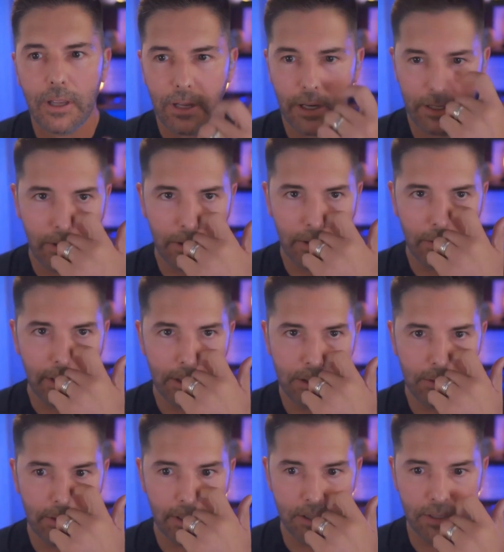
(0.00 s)
And I want to try to
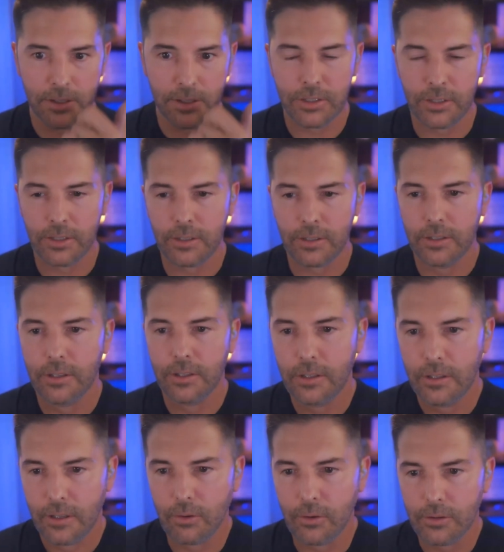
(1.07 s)
transition
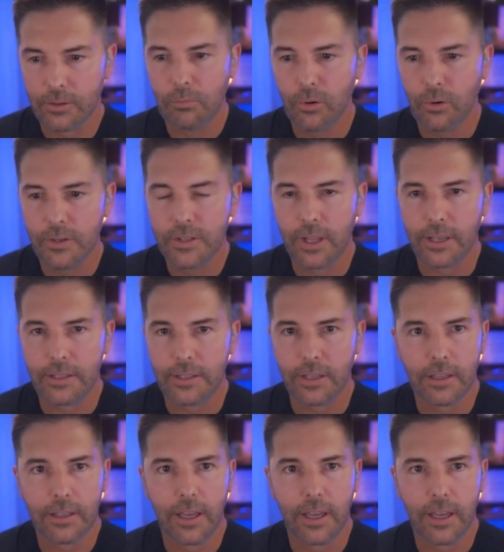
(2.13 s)
or bridge that